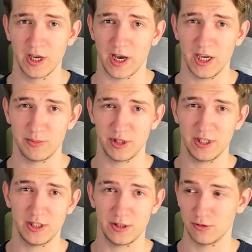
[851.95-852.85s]
I
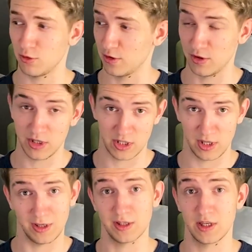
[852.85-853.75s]
played it on this
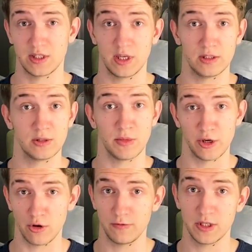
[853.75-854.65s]
thing, as I said, at my
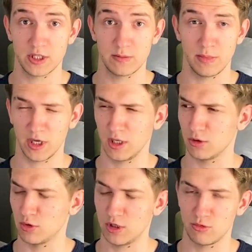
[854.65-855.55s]
office back in
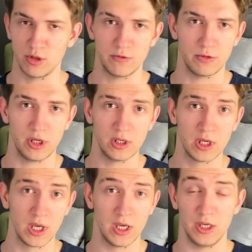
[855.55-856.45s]
2023,
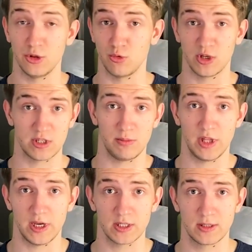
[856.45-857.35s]
it was a
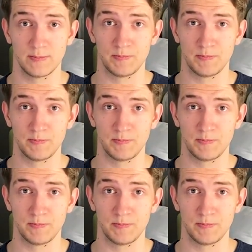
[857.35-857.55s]
blast.